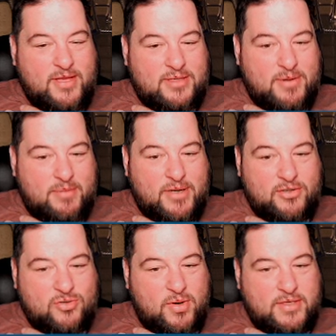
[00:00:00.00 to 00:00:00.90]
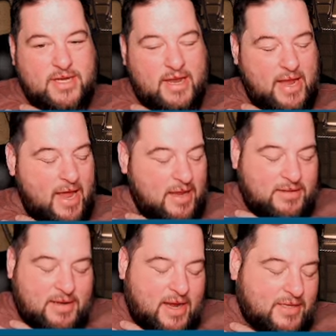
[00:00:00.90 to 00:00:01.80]
the experimental droids,
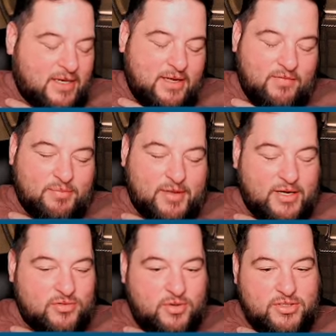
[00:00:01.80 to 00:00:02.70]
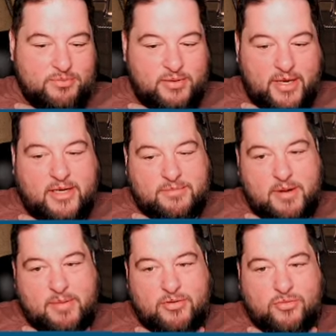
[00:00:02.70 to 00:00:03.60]
I tell you, if you're playing droids, you're playing
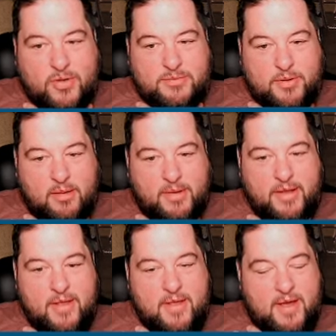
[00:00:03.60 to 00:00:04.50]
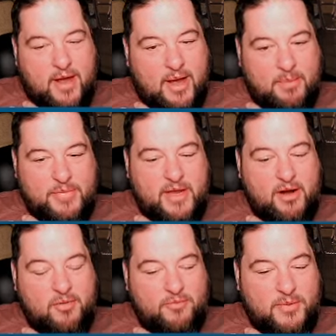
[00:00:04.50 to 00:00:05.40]
experimental droids probably. They
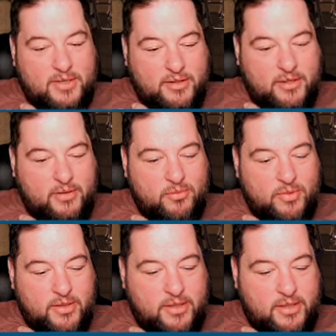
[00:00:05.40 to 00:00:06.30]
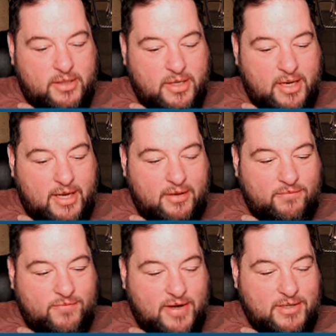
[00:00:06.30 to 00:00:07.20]
are really
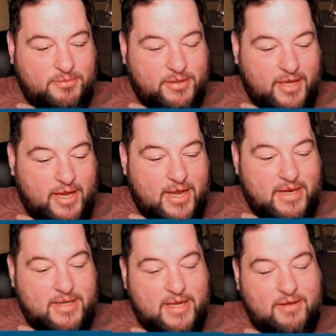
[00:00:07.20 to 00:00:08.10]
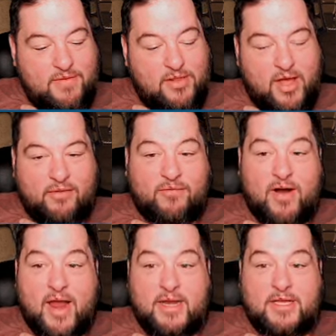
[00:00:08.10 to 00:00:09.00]
fun to play, and they give you a lot of
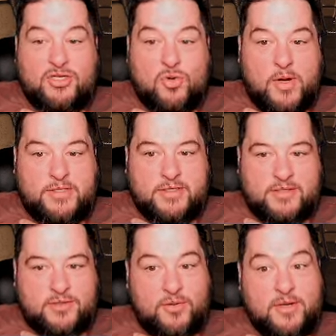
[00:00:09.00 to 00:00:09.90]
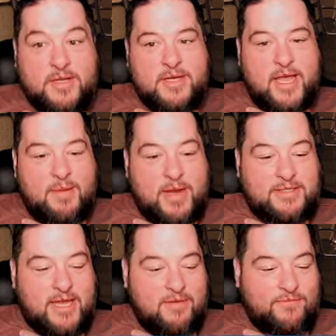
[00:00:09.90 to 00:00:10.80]
variety and choices, so it
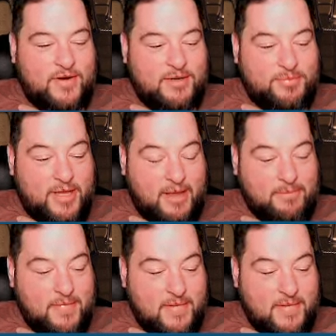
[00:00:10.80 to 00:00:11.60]
makes the game fun to play.